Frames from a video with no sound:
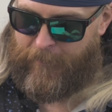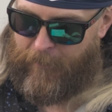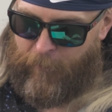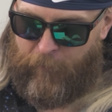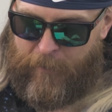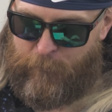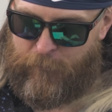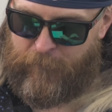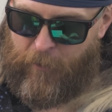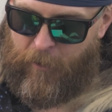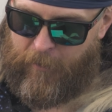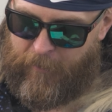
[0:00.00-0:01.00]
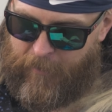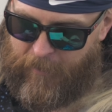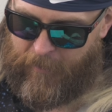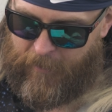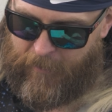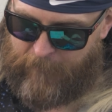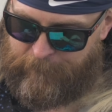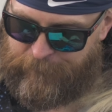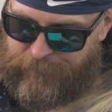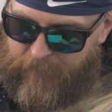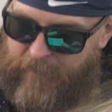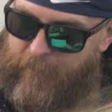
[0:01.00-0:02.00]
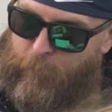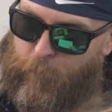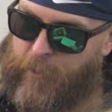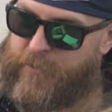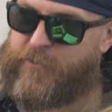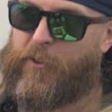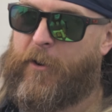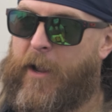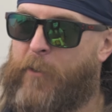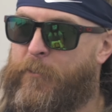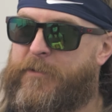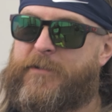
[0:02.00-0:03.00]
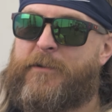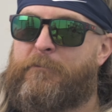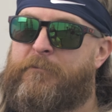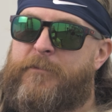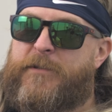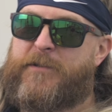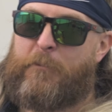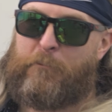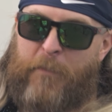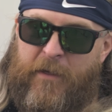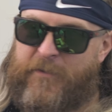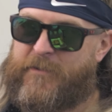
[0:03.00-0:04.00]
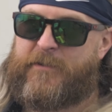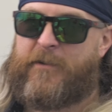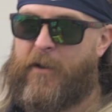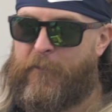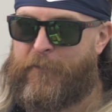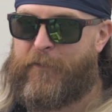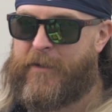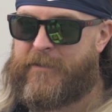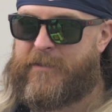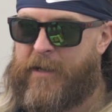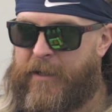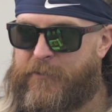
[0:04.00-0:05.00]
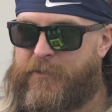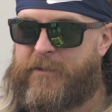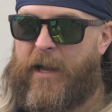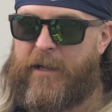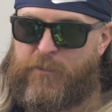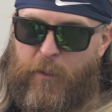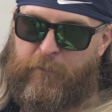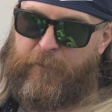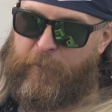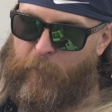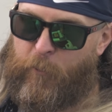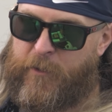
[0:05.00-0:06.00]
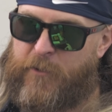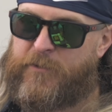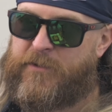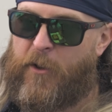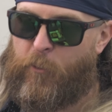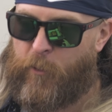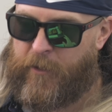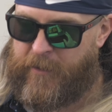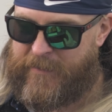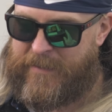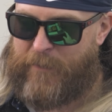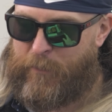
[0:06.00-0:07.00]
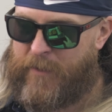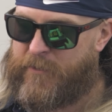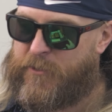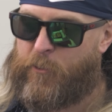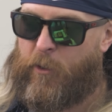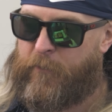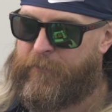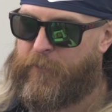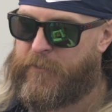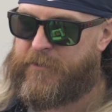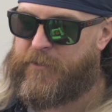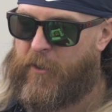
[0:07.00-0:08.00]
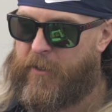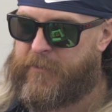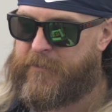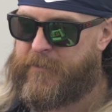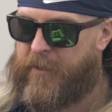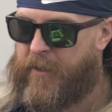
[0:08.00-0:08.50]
All right, moving on. We're going to start out with some myths of fitness and exercise, but before we do so, we're going to dip into our first sauce.